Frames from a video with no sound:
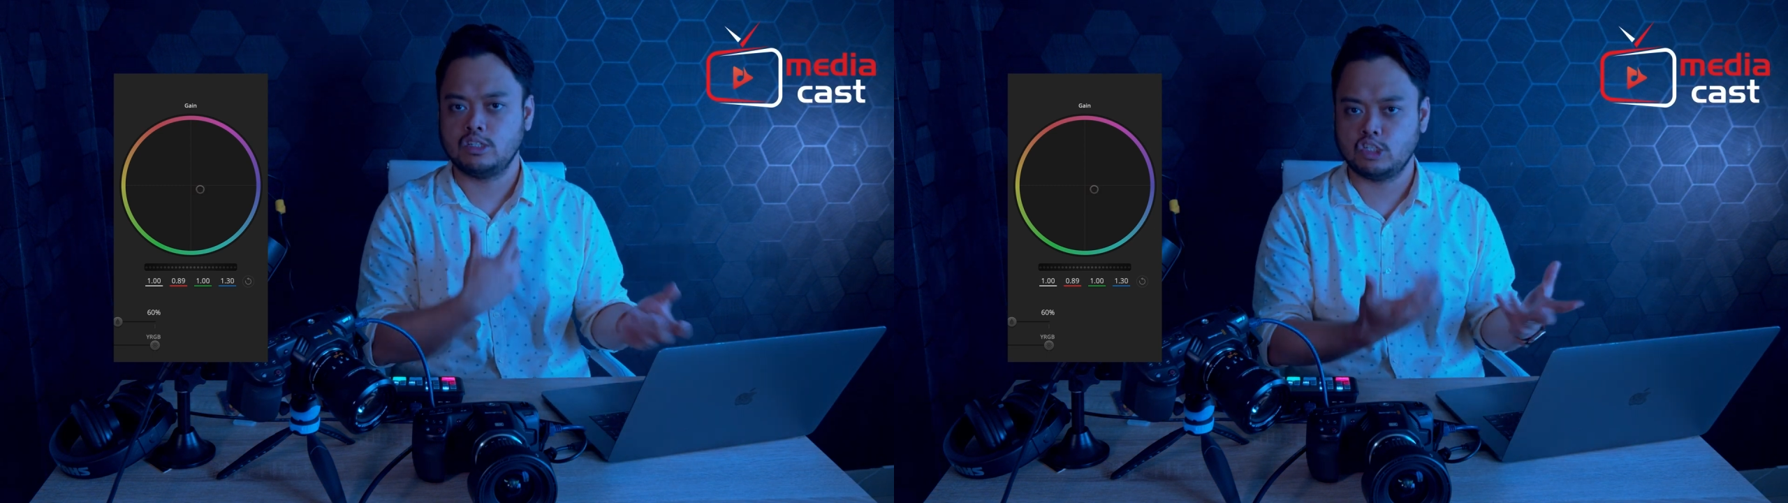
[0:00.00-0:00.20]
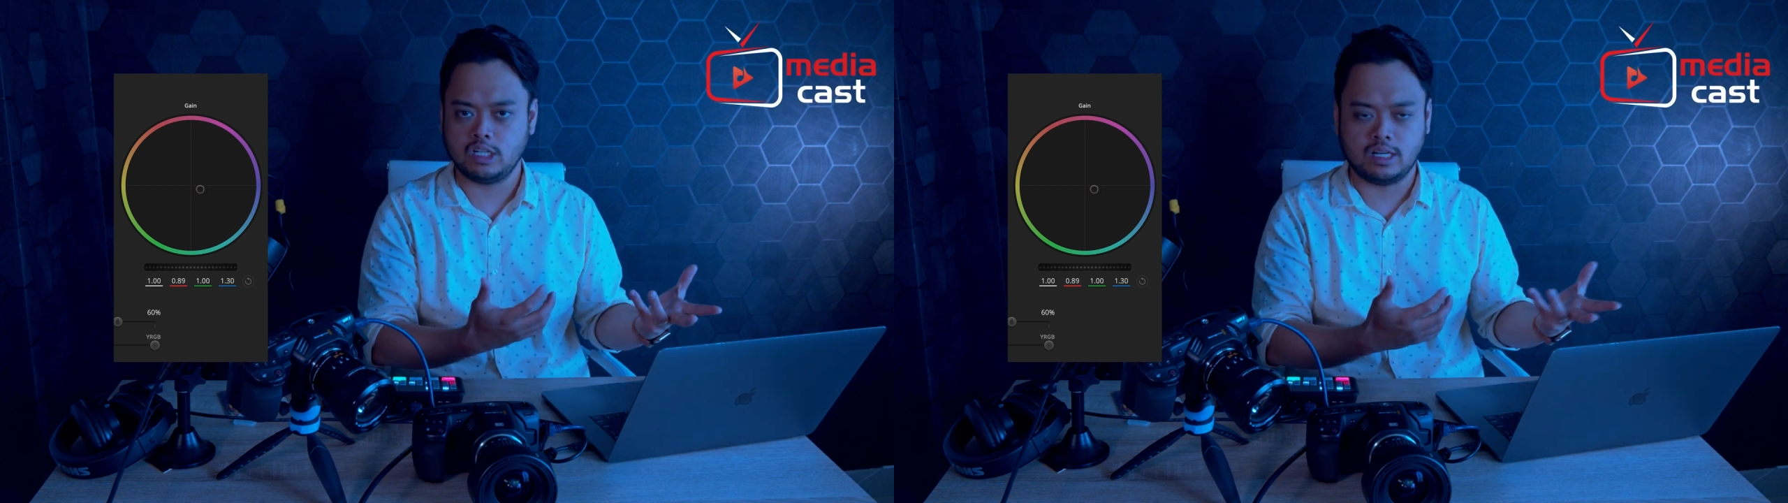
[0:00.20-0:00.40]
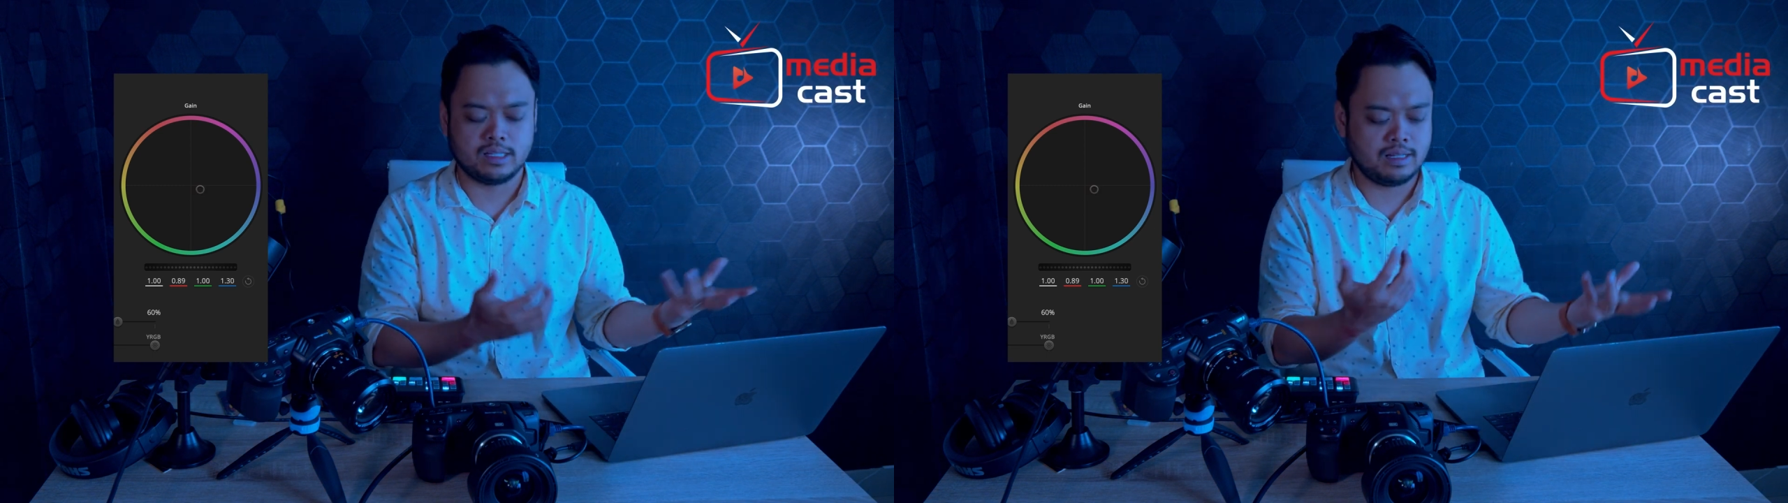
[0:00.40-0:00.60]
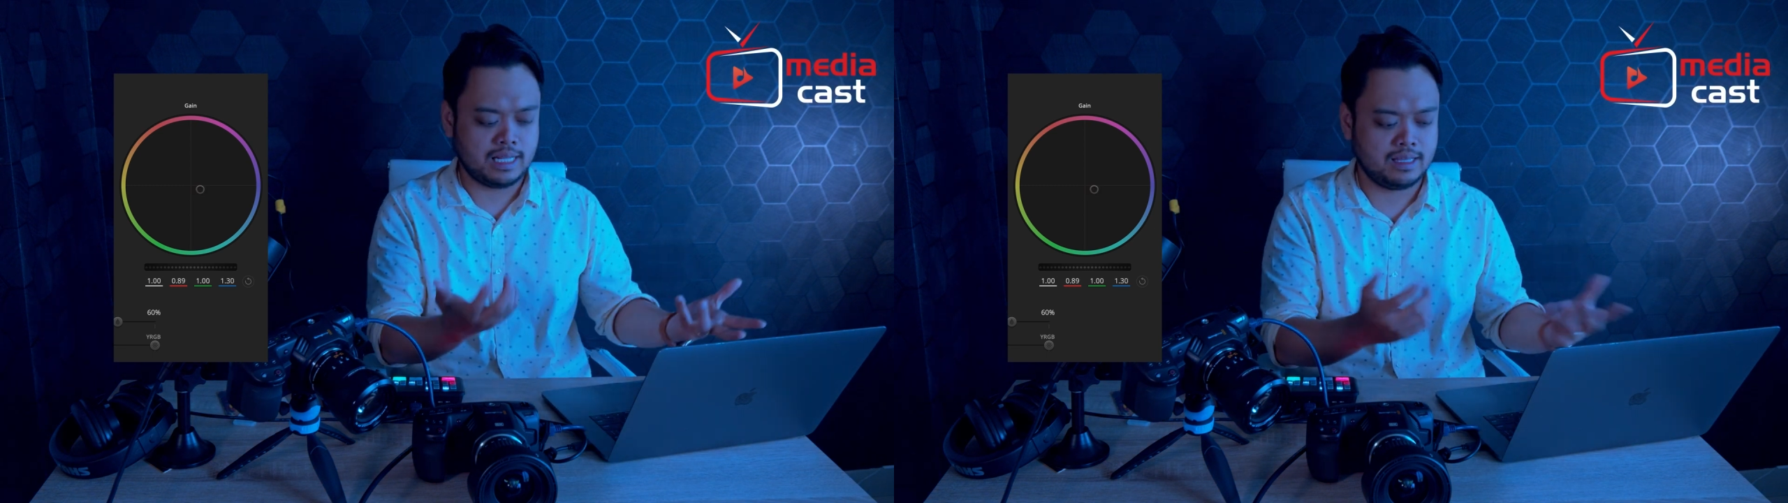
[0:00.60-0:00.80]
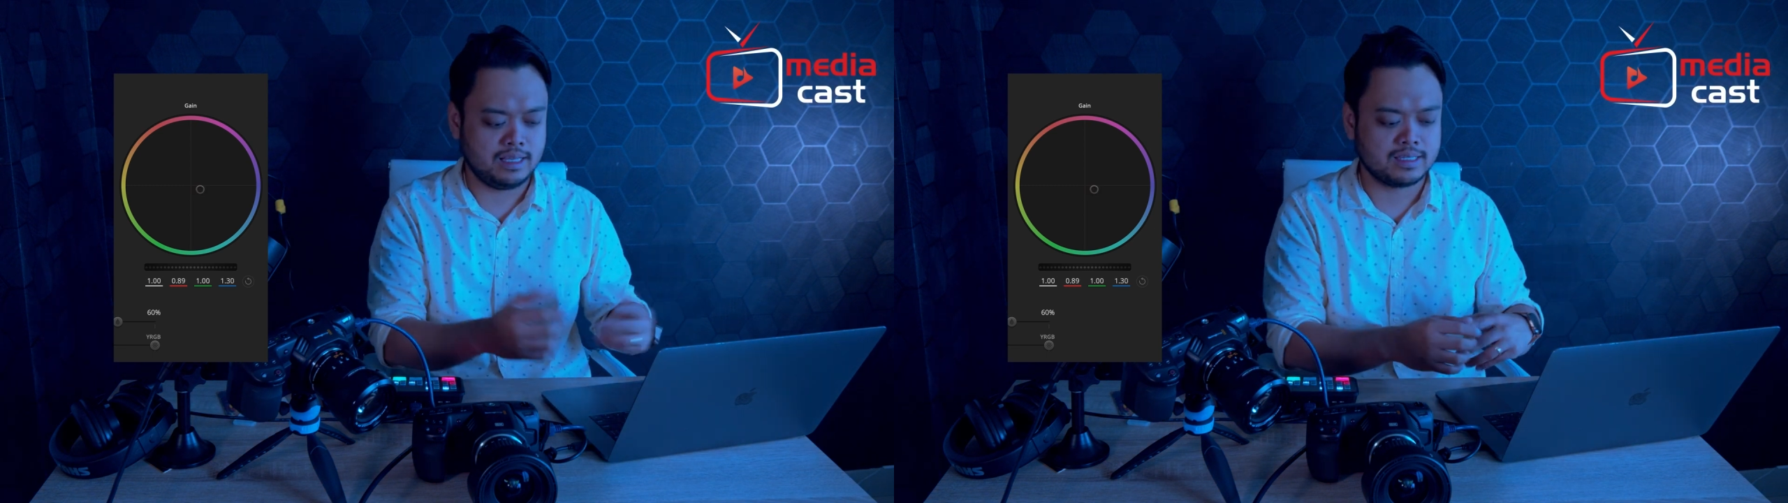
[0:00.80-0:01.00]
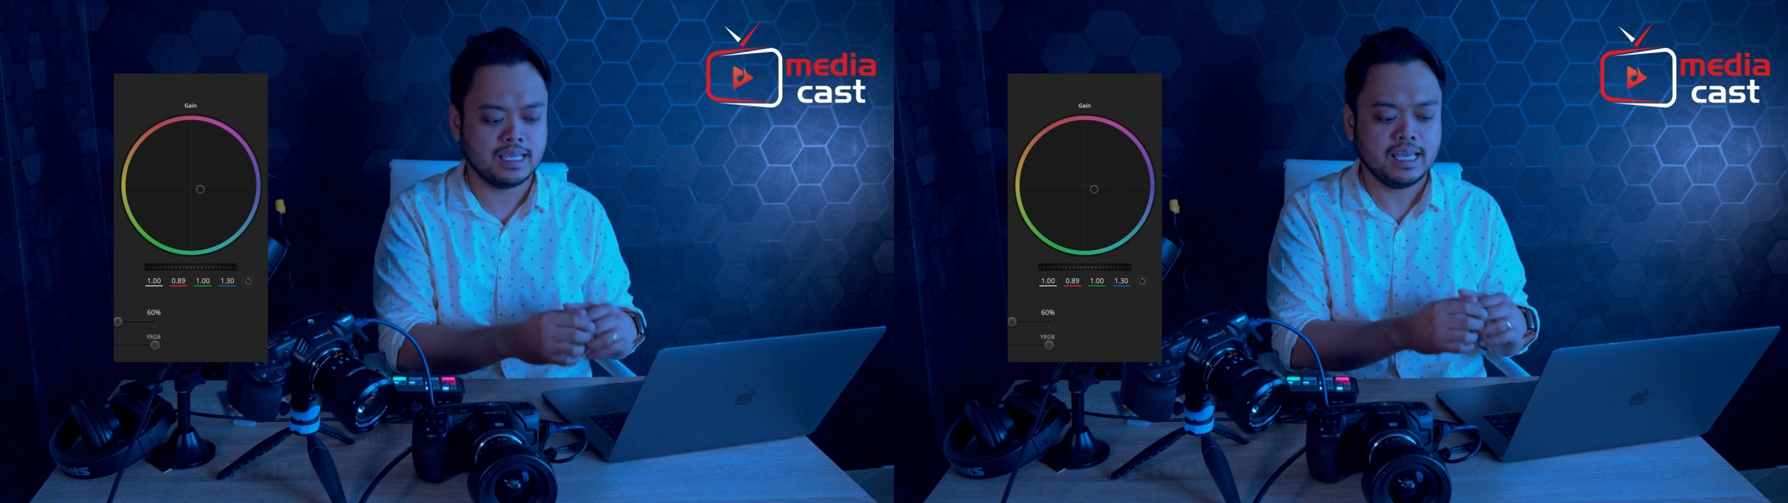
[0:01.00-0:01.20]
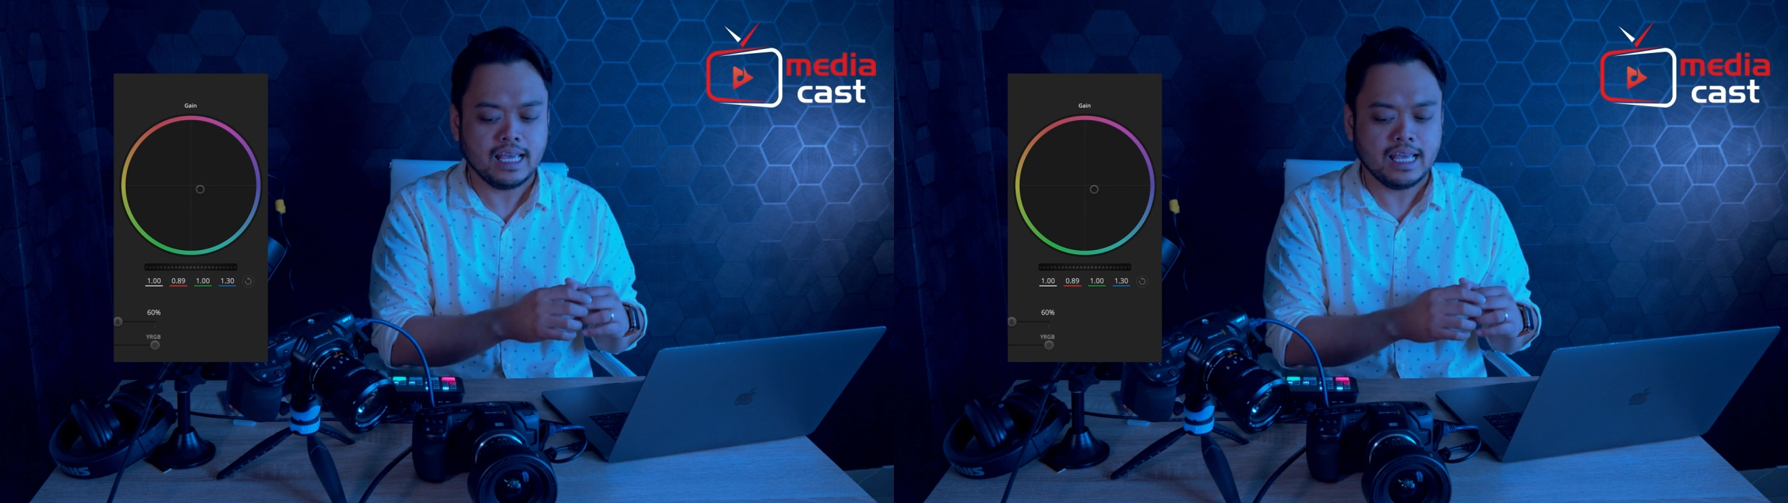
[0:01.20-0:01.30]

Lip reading: shot like this.